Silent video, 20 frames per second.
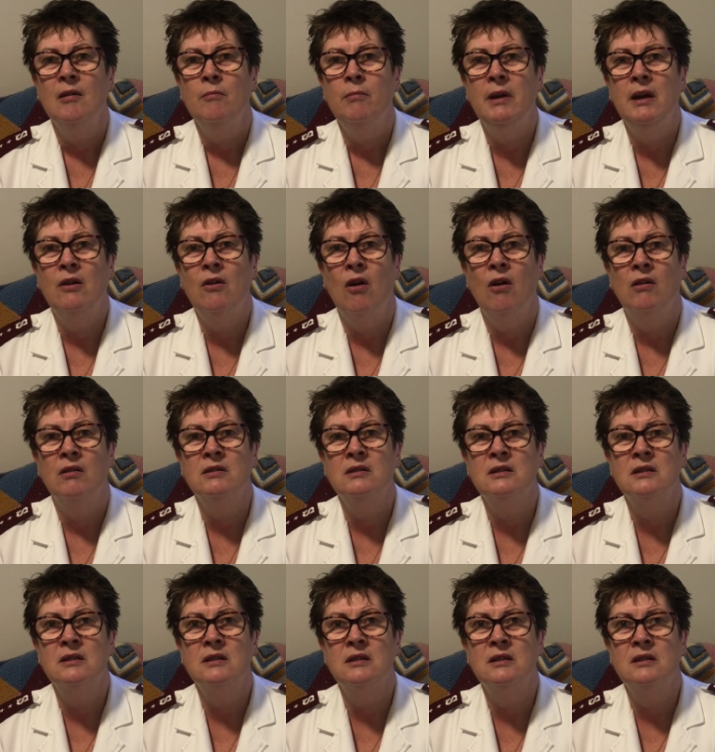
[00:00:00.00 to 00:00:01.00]

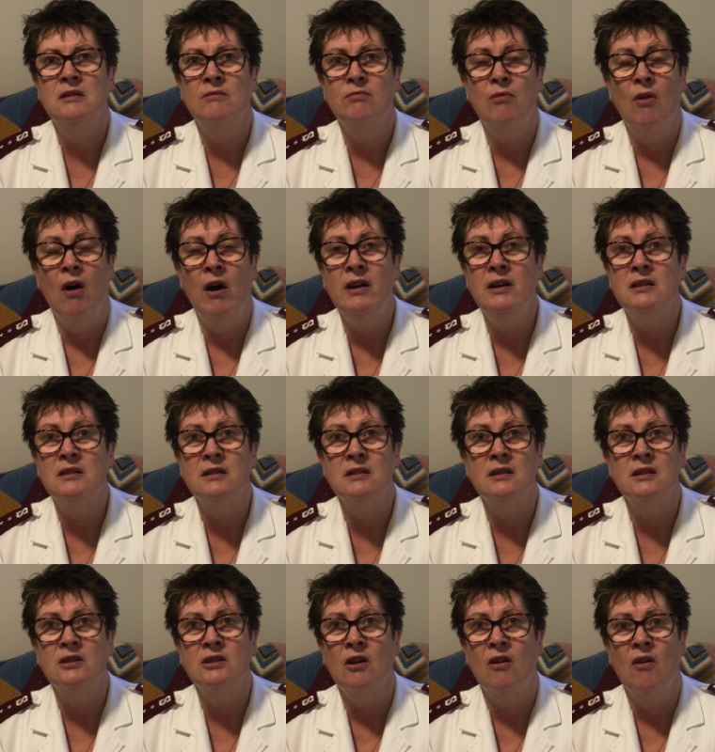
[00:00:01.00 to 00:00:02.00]
because the writers at
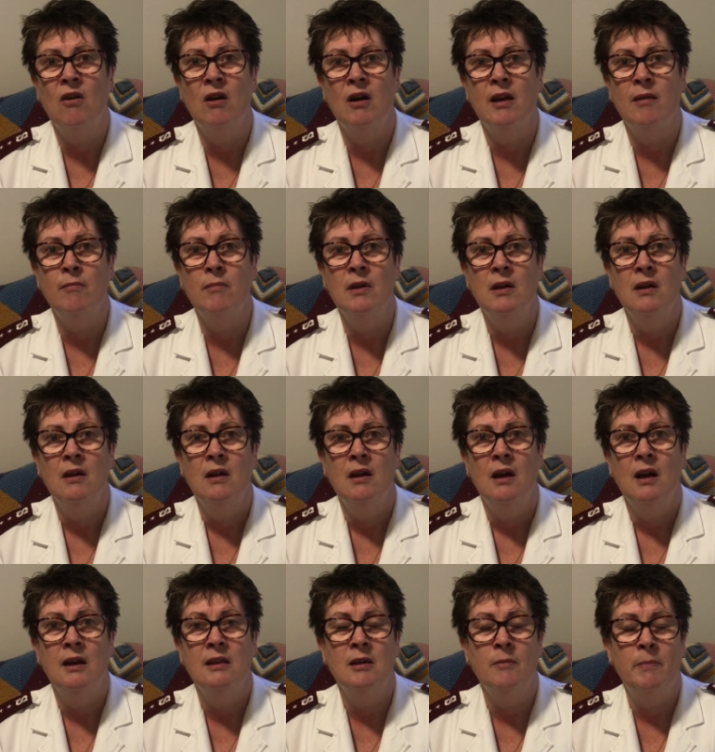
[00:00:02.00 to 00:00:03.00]
the time
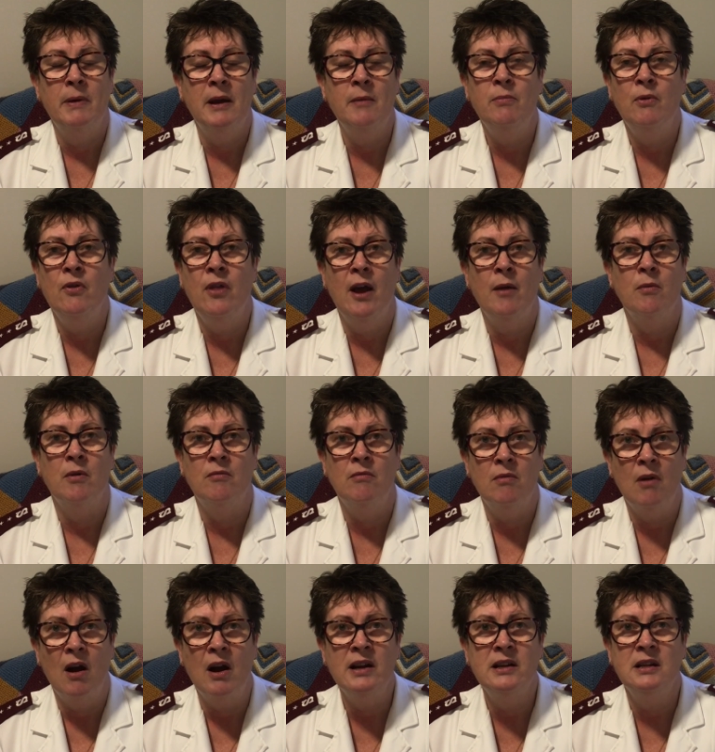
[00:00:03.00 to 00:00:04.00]
and the people they were
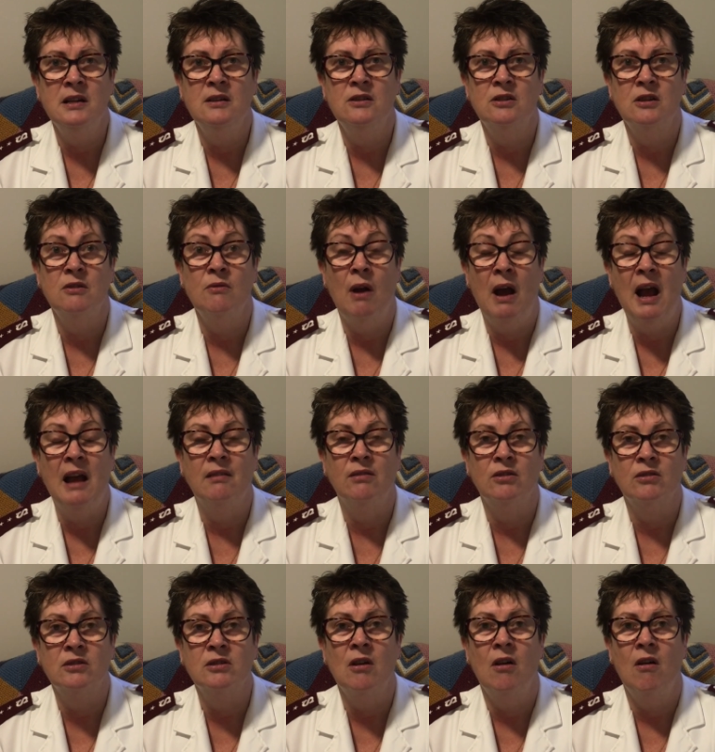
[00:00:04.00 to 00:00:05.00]
writing to at
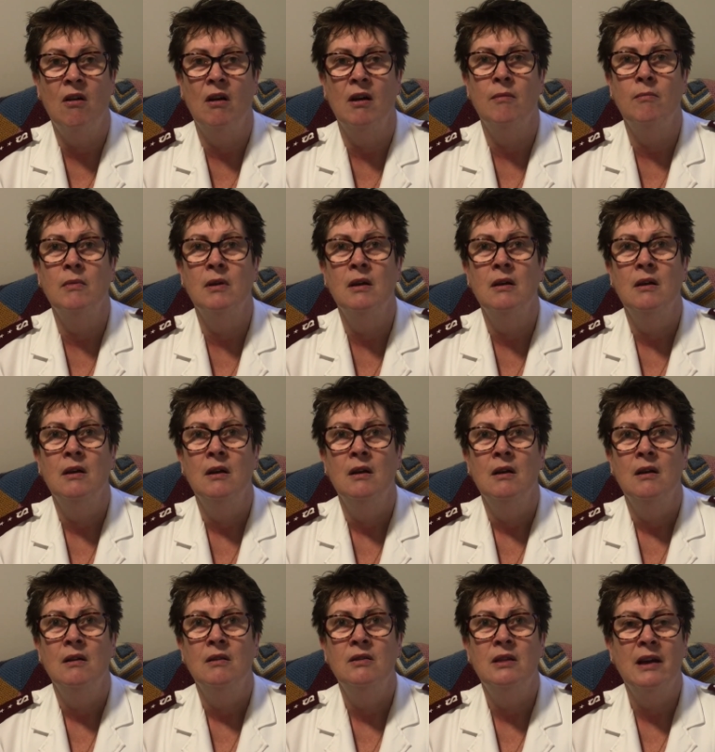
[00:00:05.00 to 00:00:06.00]
the time,
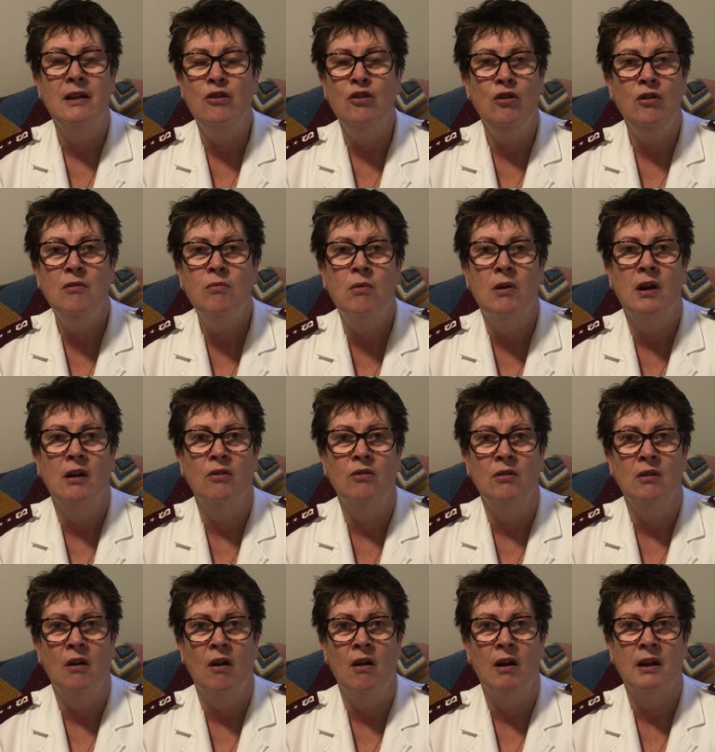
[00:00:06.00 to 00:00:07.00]
they knew what it
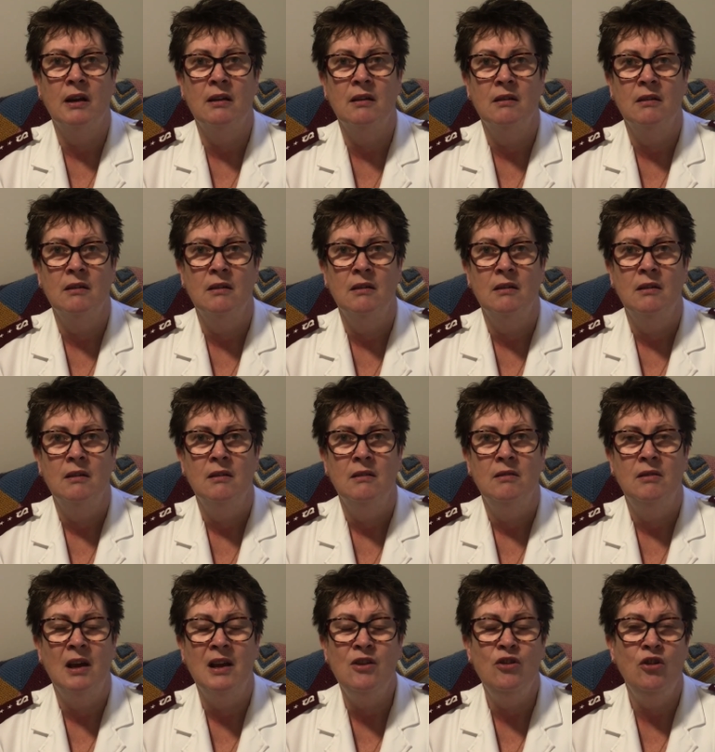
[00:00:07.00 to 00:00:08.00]
looked like.
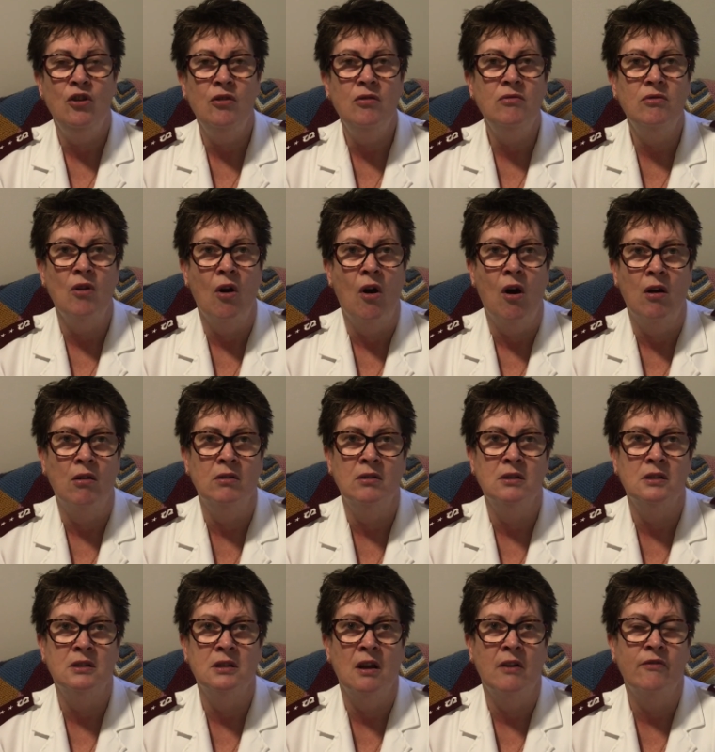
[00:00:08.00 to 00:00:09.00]
They knew the
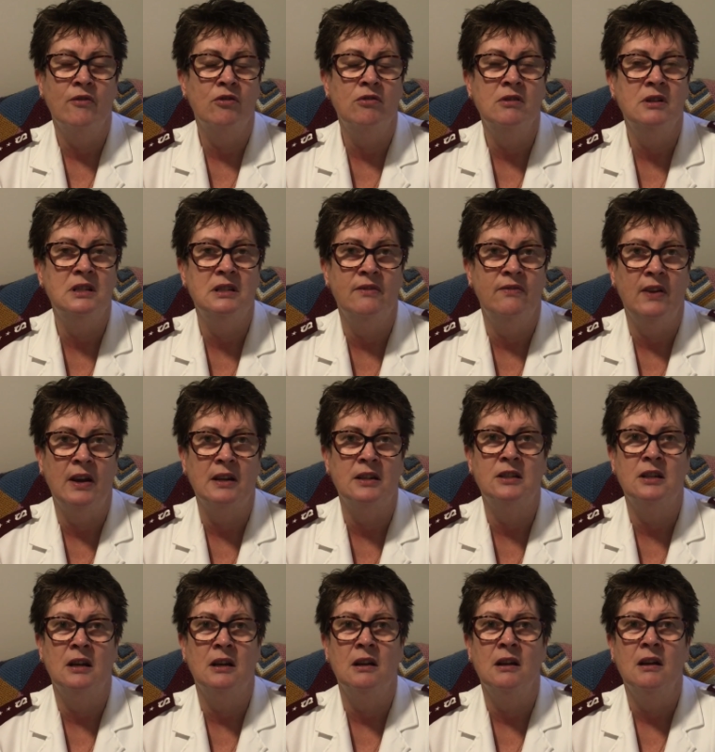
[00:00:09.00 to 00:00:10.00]
horrors of
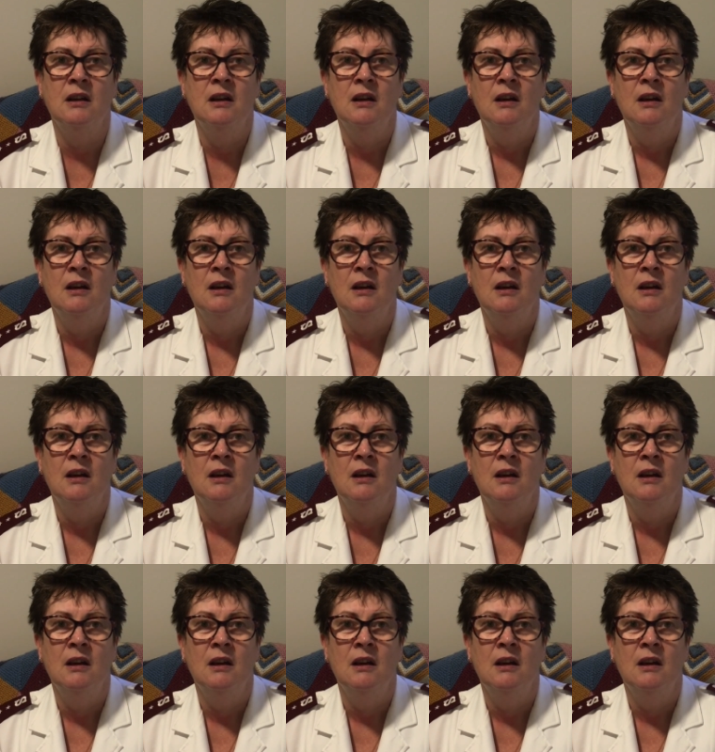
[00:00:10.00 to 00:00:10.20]
crucifixion.